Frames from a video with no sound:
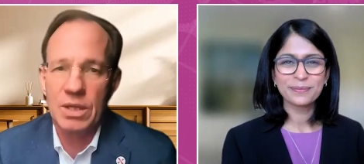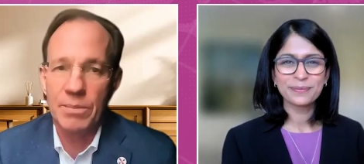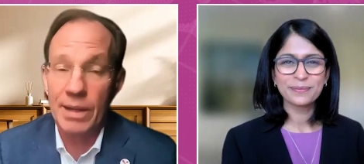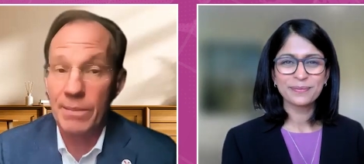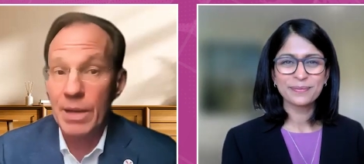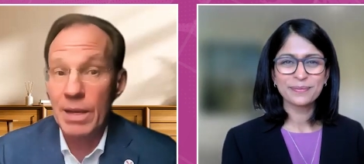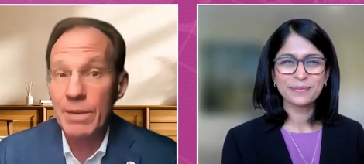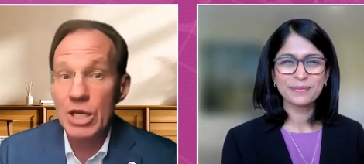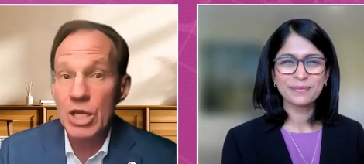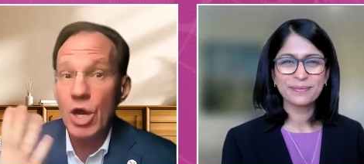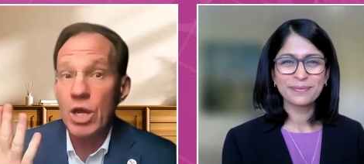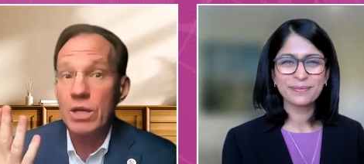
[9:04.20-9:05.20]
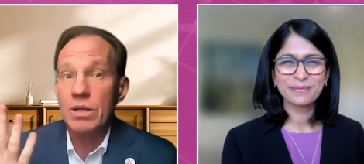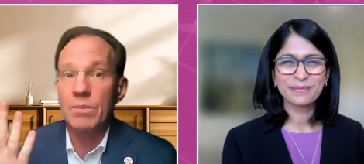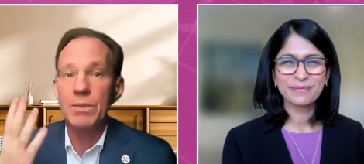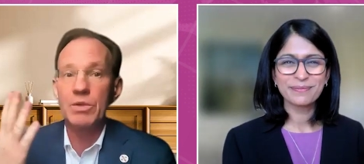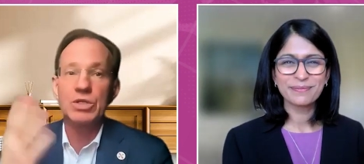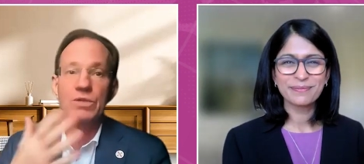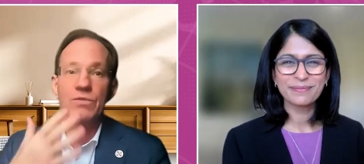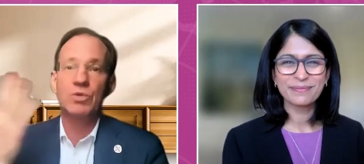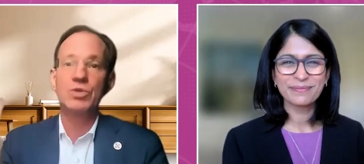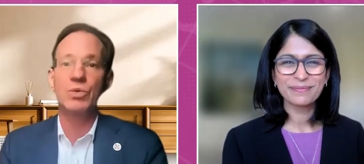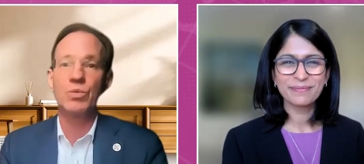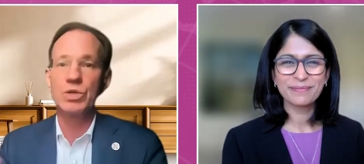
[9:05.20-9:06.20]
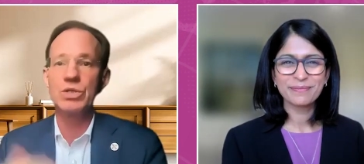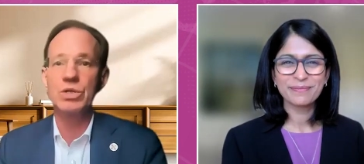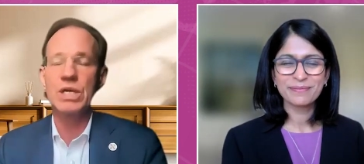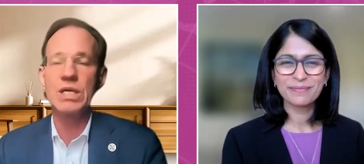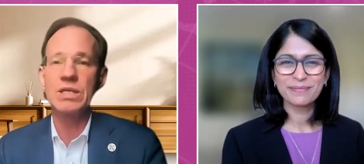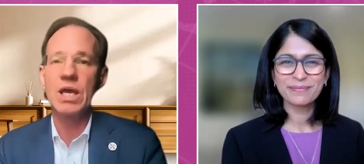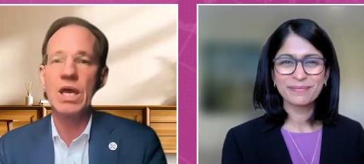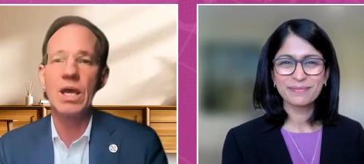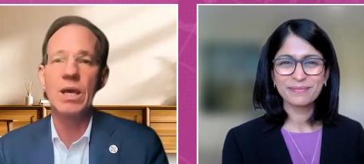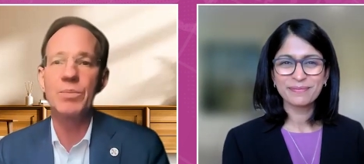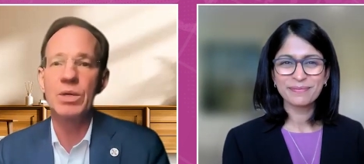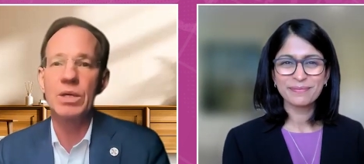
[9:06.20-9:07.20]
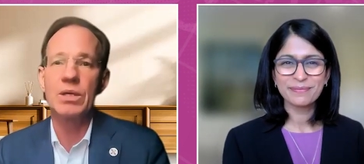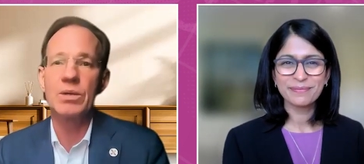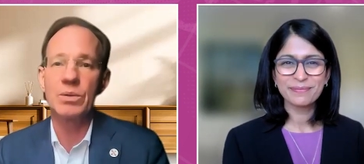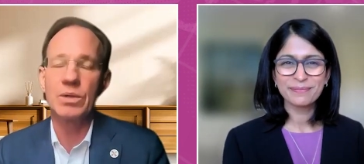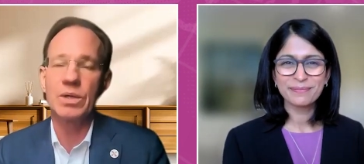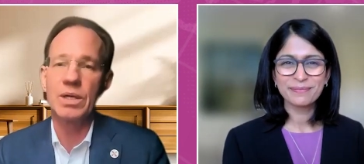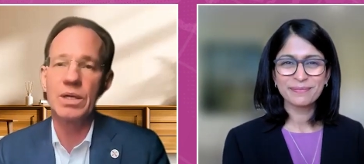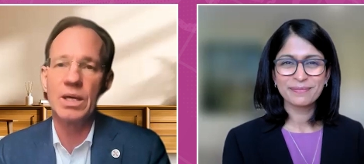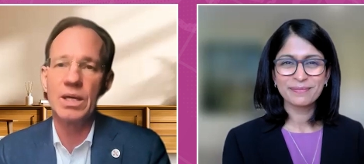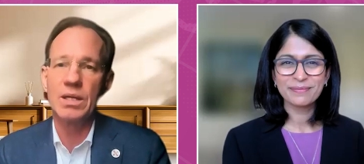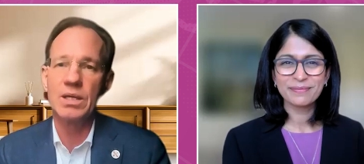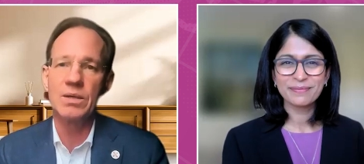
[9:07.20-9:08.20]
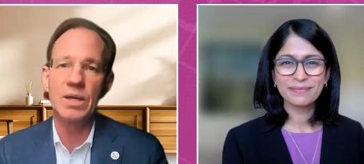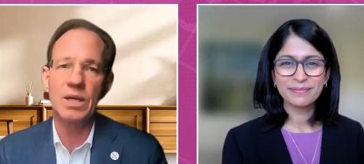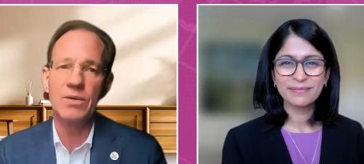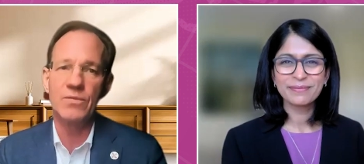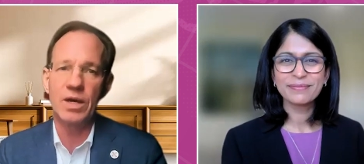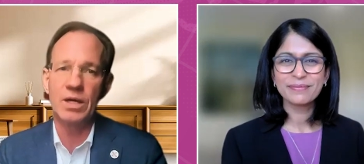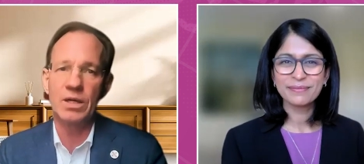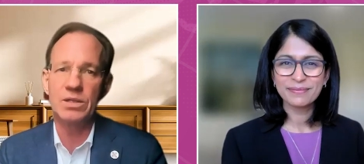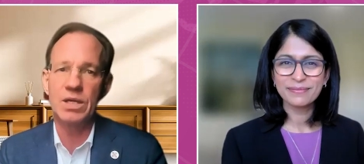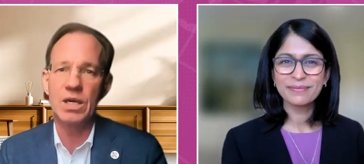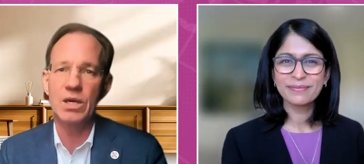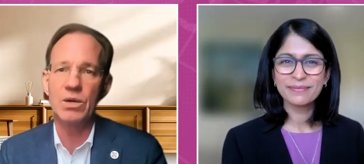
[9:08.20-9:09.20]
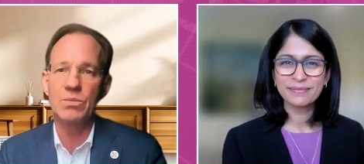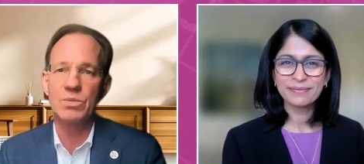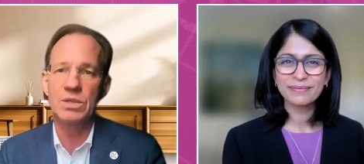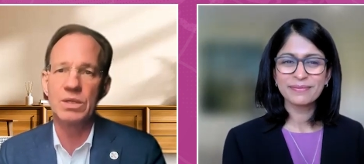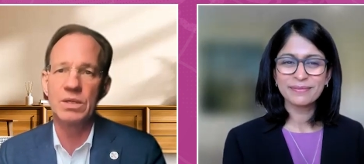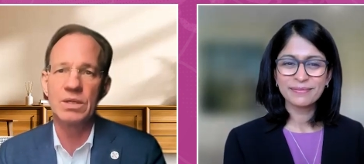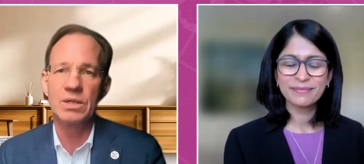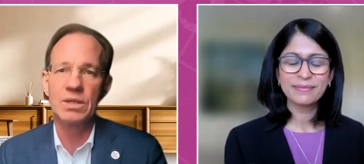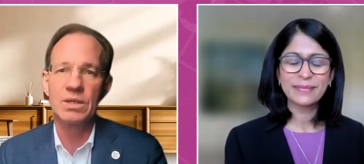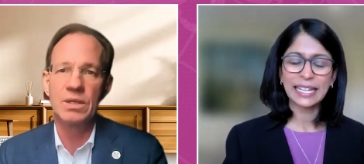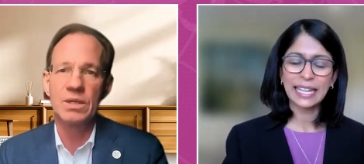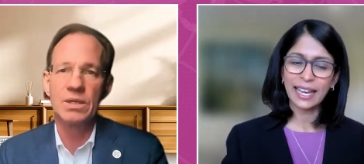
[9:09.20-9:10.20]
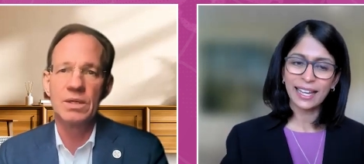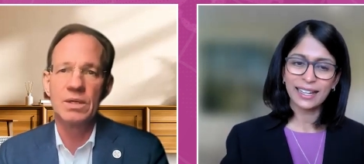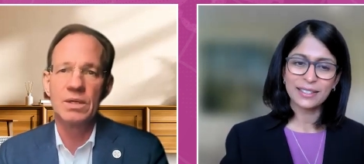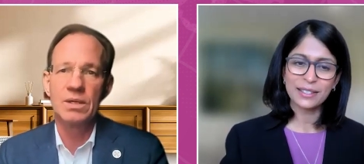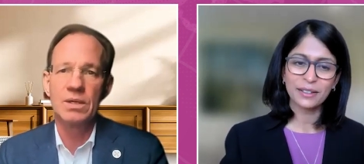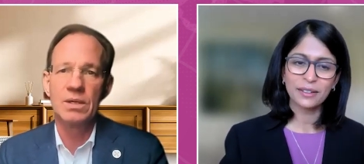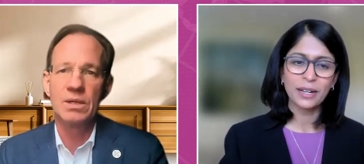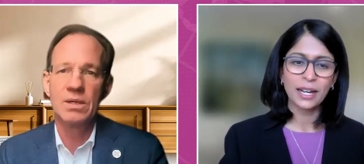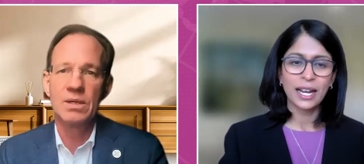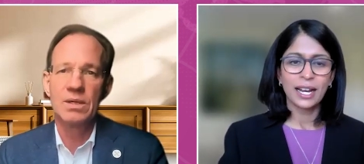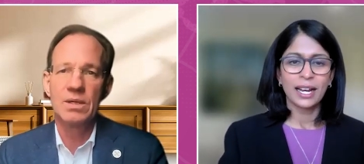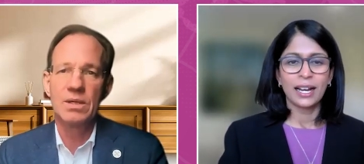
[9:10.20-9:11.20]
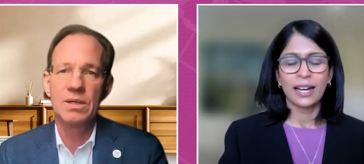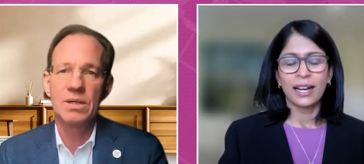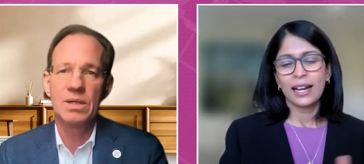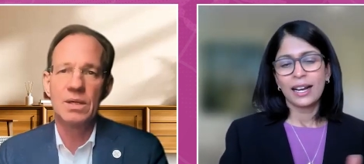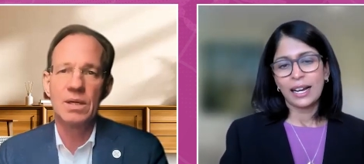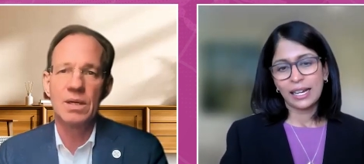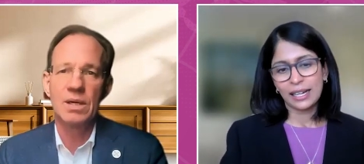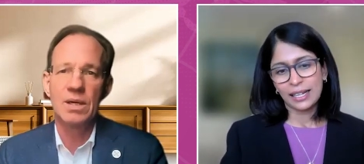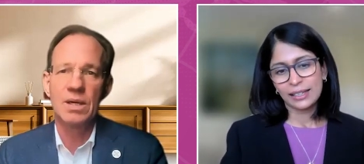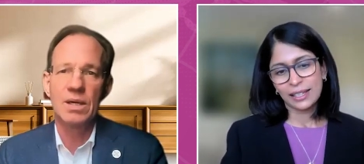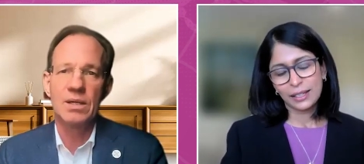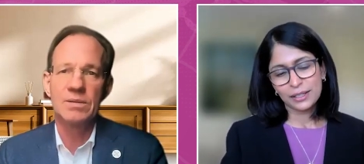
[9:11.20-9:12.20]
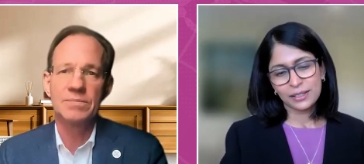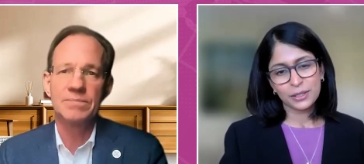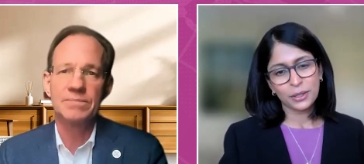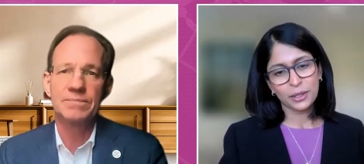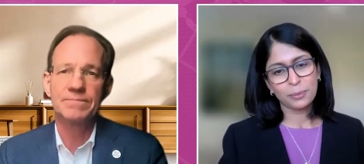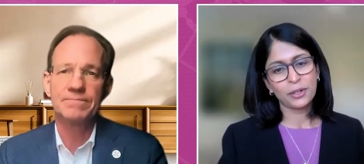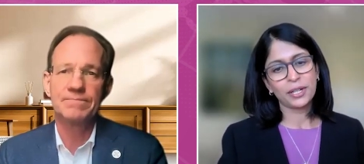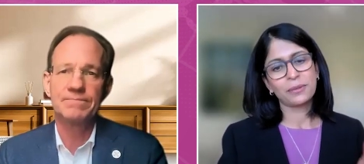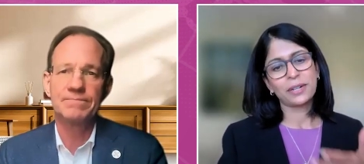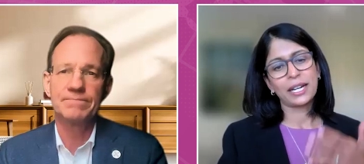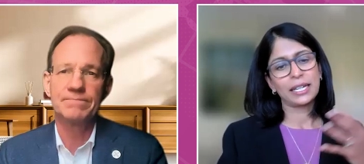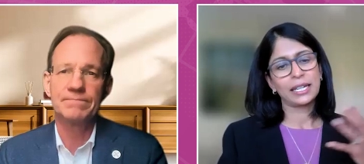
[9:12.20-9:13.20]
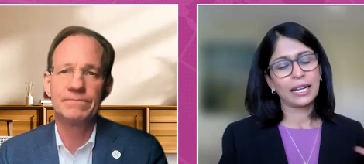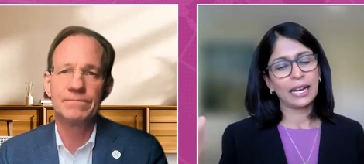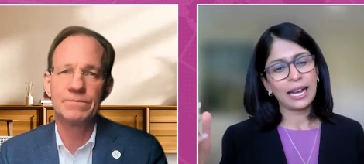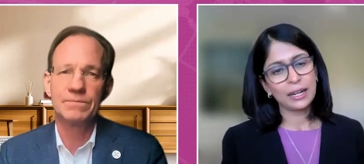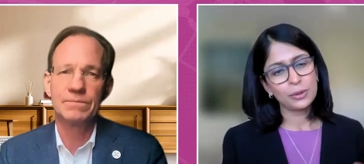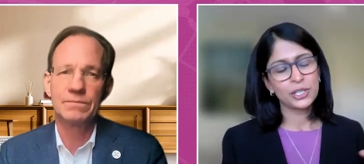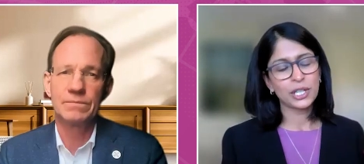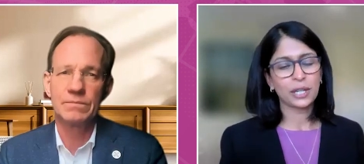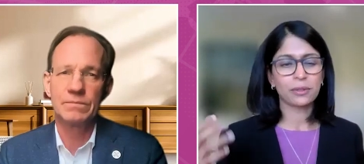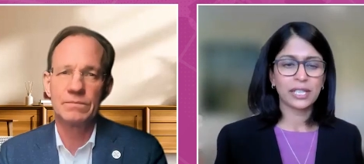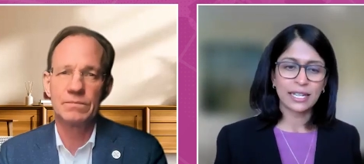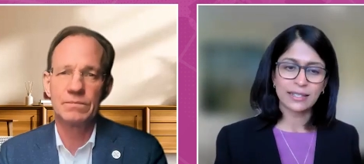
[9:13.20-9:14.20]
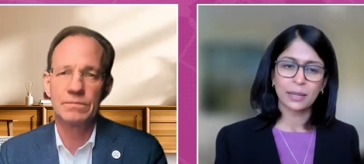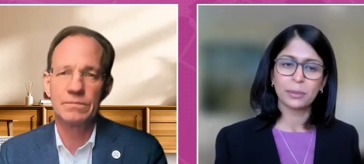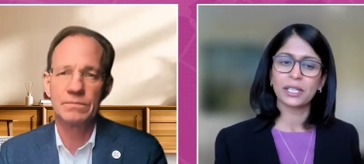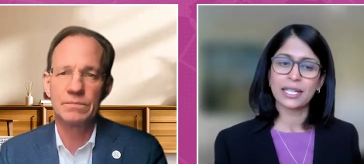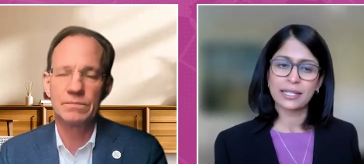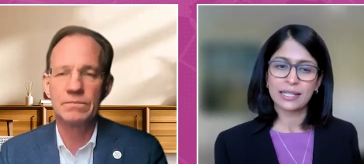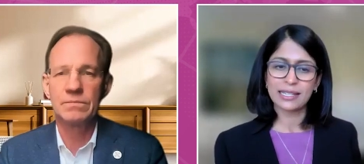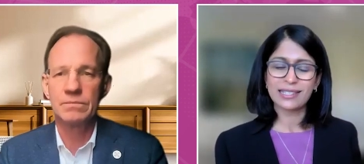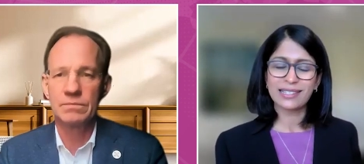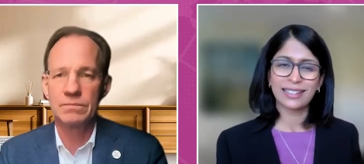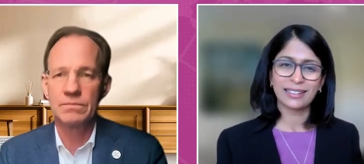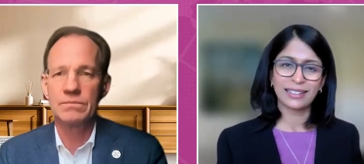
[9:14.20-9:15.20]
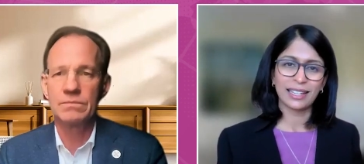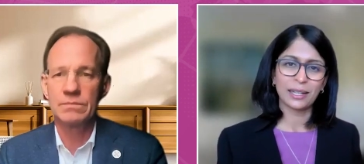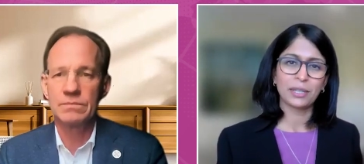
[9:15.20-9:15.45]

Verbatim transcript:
Speaker 1: They may maybe none. They maybe just future research has to happen, or any, any final take homes.
Speaker 2: Yeah. So I, I think to your point, right? How generalizable is this study?